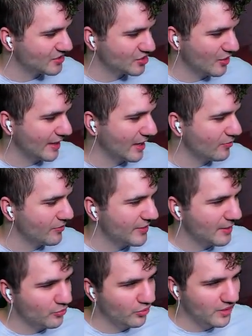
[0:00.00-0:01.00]
so I don't think
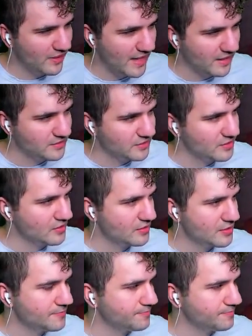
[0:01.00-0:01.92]
I'm really that concerned.